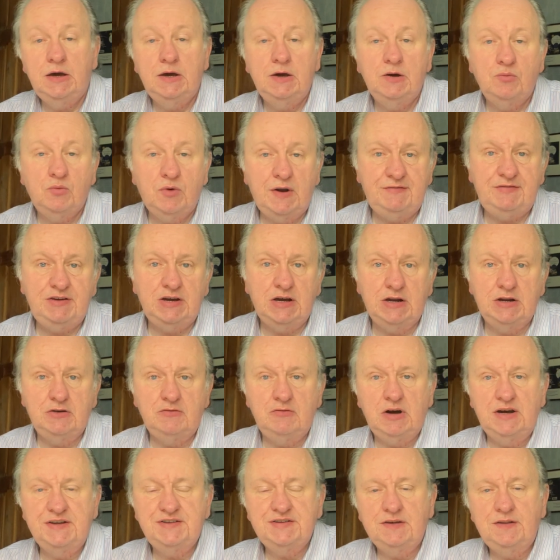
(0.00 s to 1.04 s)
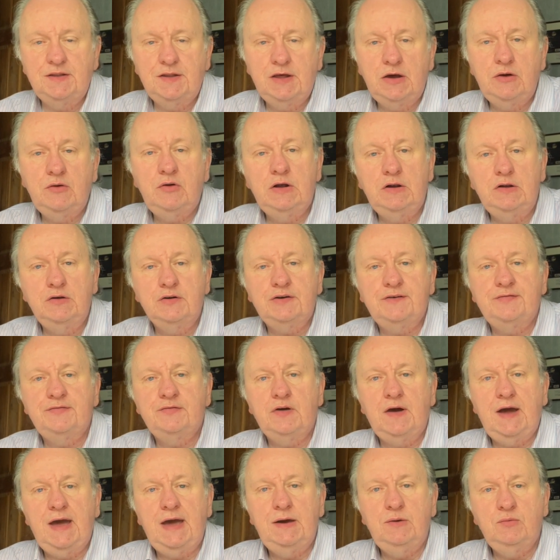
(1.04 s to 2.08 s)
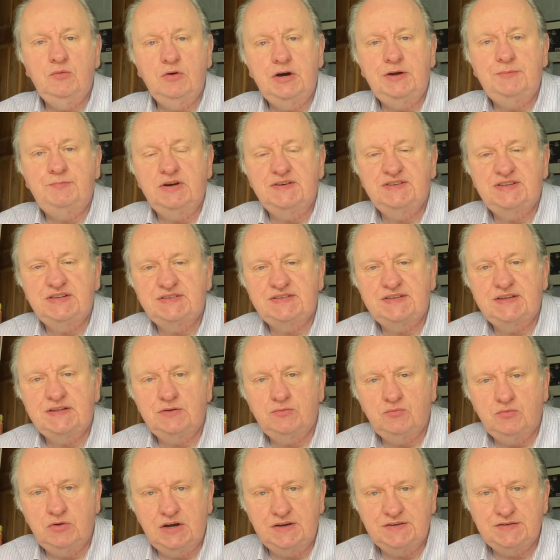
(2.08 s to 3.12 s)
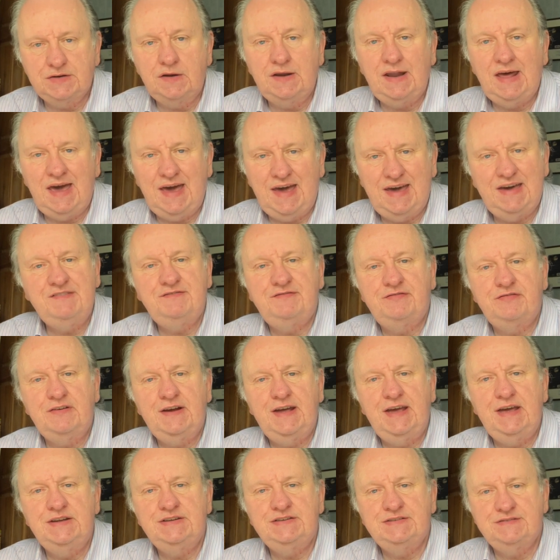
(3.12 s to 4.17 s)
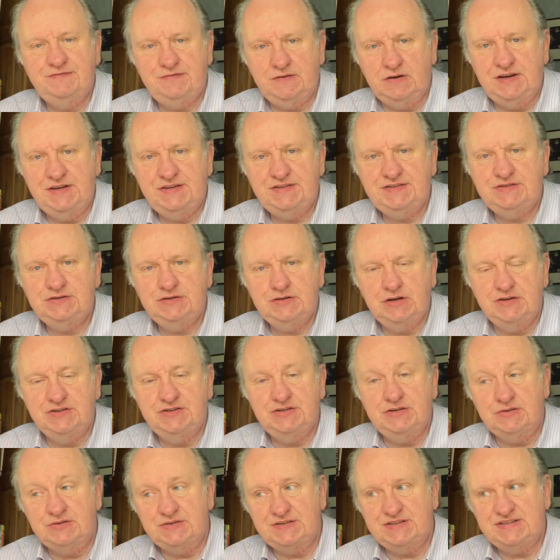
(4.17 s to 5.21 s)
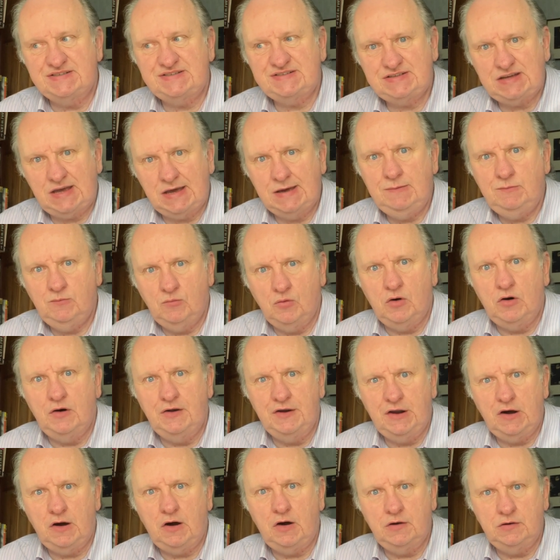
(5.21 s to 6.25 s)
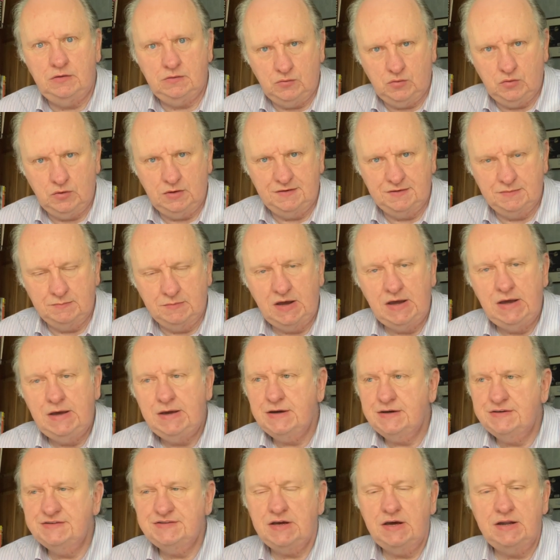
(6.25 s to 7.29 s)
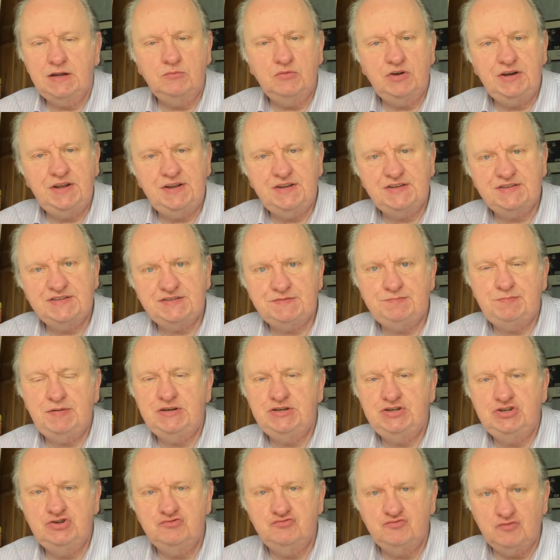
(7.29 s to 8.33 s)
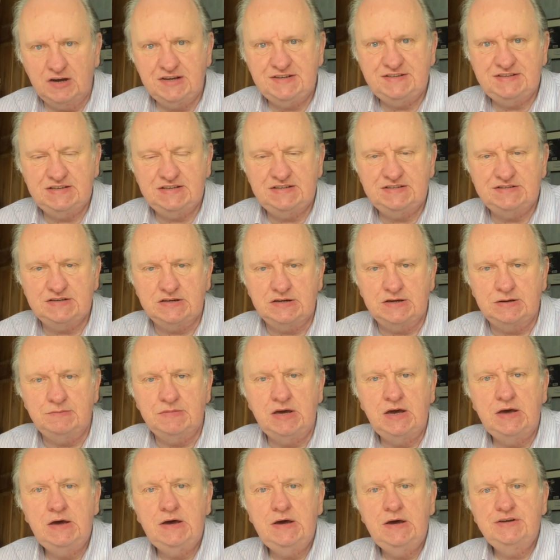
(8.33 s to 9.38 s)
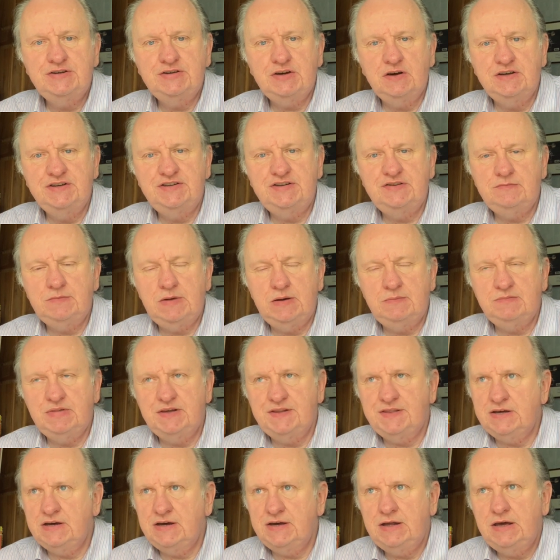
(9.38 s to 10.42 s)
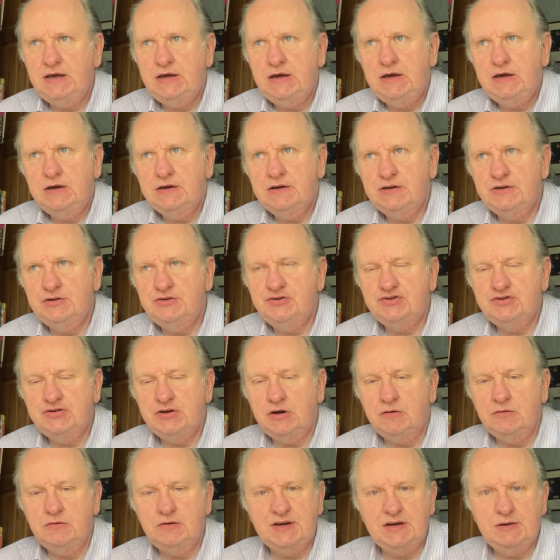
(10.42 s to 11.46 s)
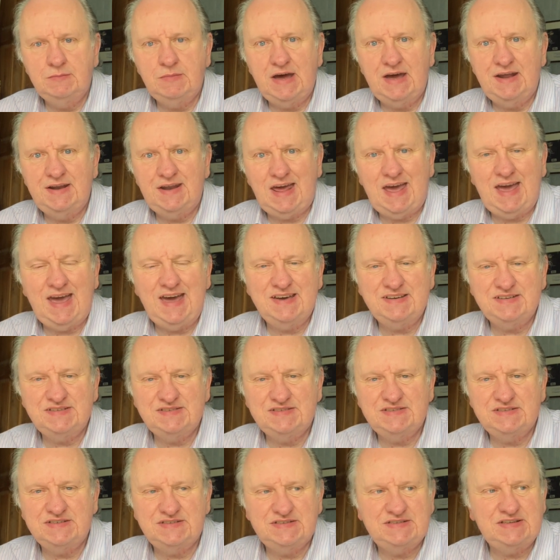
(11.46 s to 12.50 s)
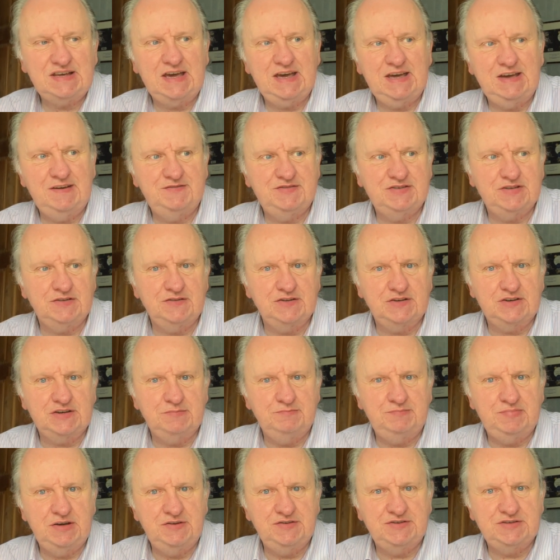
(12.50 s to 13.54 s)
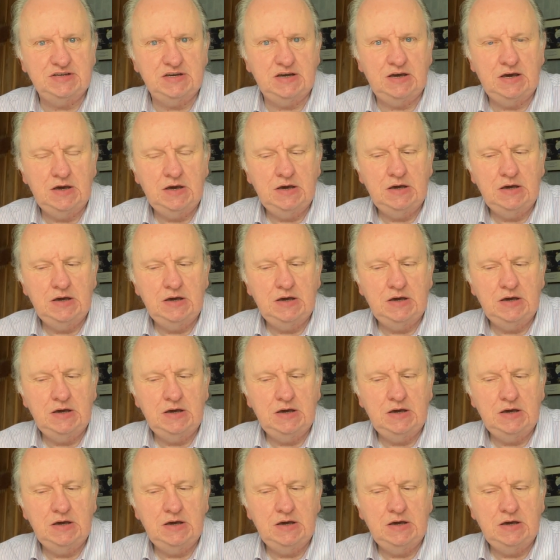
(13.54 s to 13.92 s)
Whatever you're going to write on, though, look for a word processor that works on every device you're going to use, the same one on all of them, because I don't want you to spend your writing time trying to remember that Control or Command S saves on the computer,